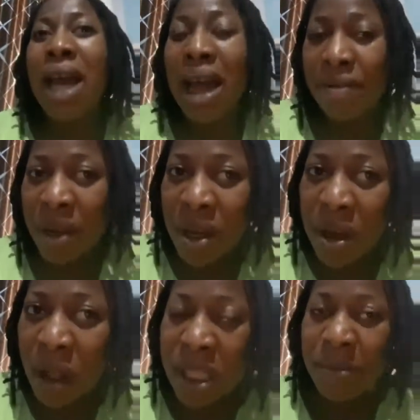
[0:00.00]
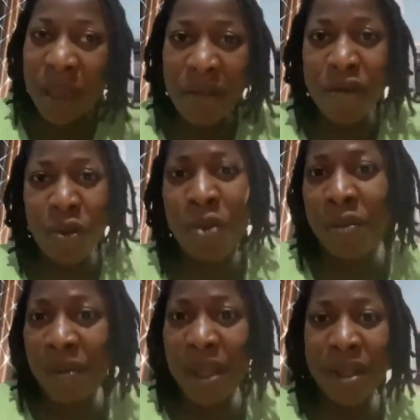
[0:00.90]
have not been
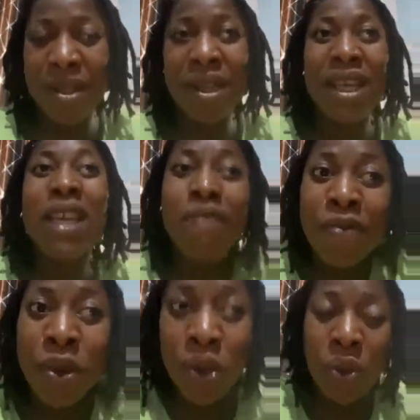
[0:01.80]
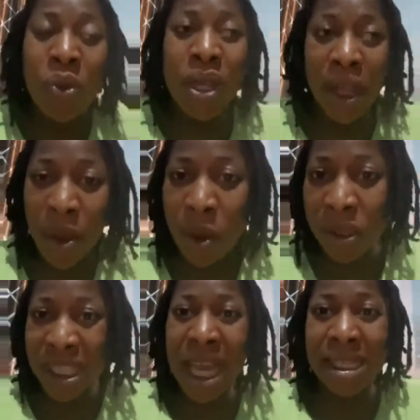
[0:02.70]
fulfilled, even though the
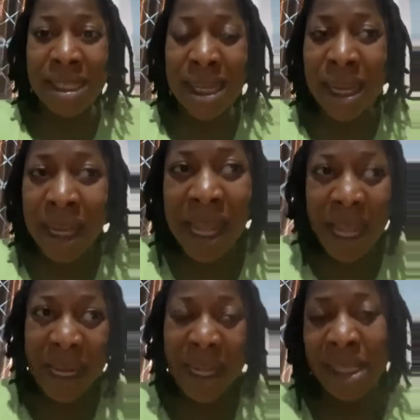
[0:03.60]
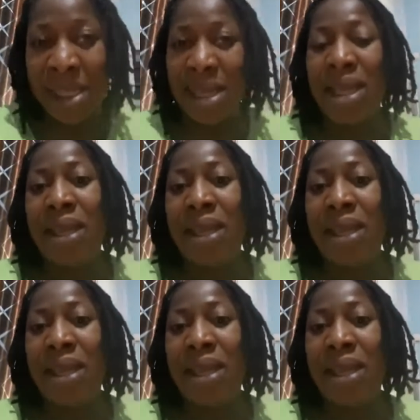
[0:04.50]
court has declared it.